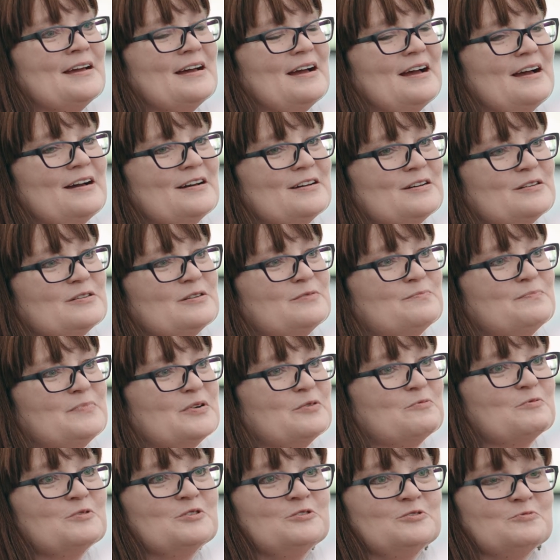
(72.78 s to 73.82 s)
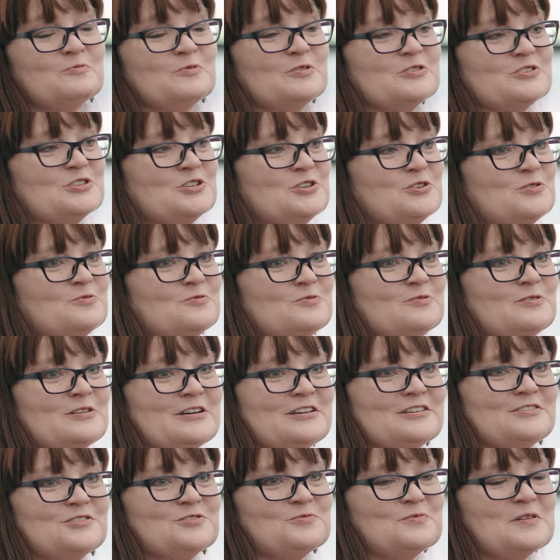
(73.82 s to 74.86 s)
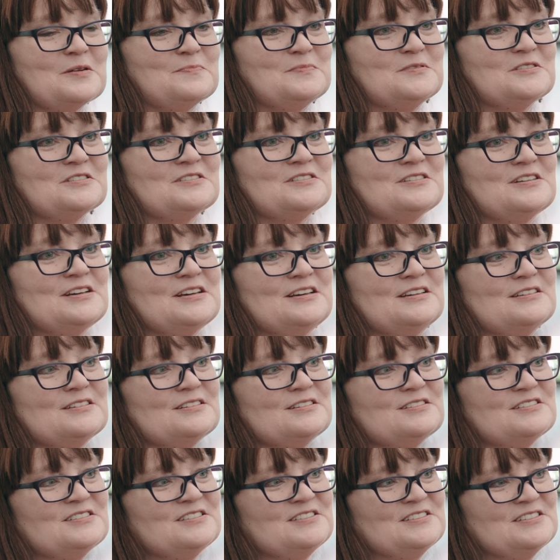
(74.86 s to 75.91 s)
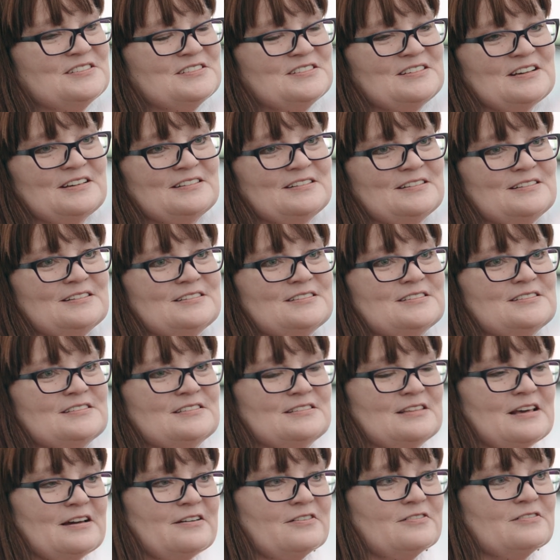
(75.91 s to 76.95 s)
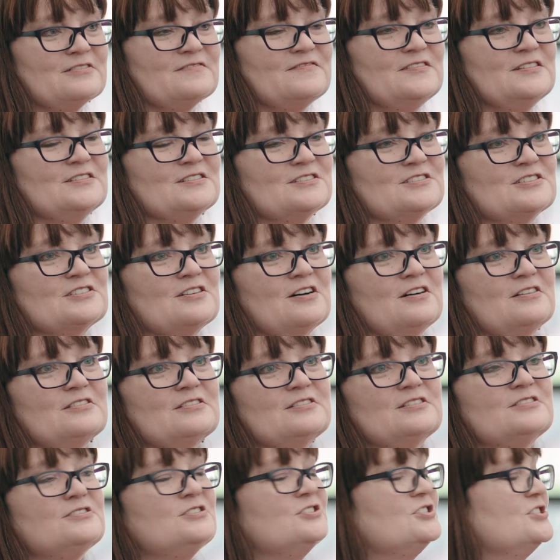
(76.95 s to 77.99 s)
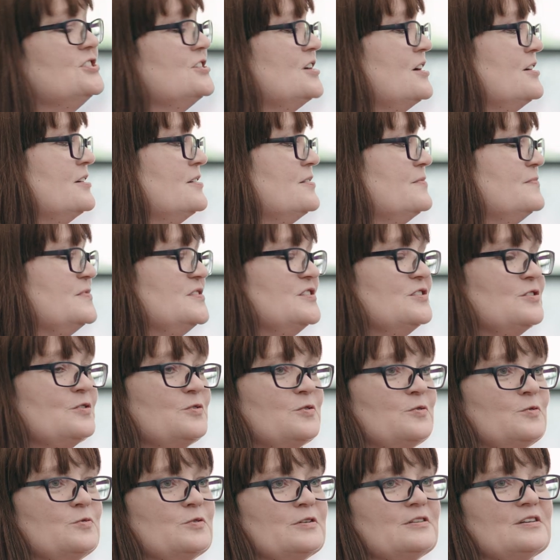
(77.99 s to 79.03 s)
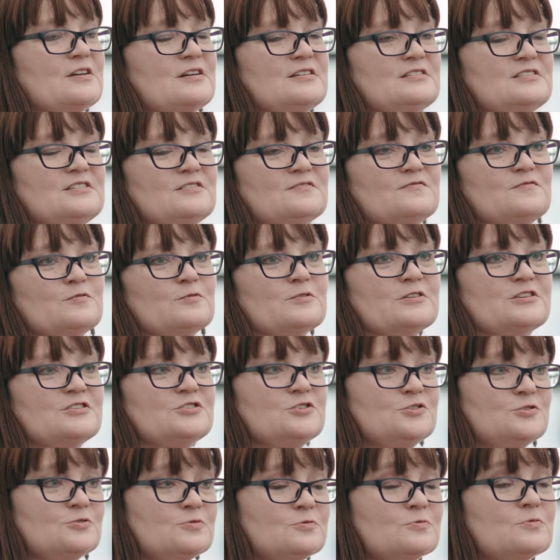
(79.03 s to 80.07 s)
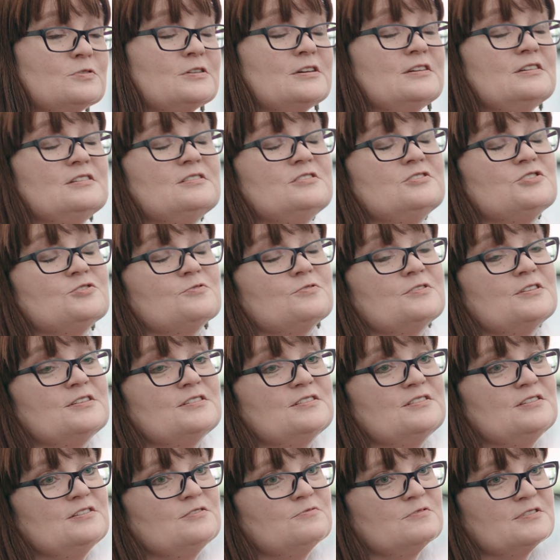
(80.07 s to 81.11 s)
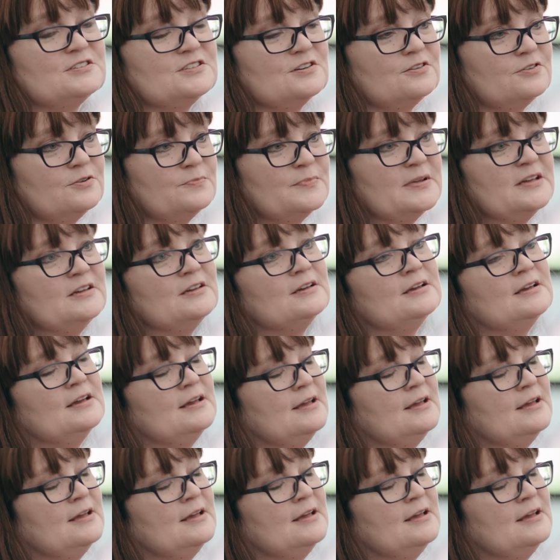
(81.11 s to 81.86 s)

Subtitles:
But World War II interrupted his studies there at Phoenix College. So in 1942, he joined the U.S. Army,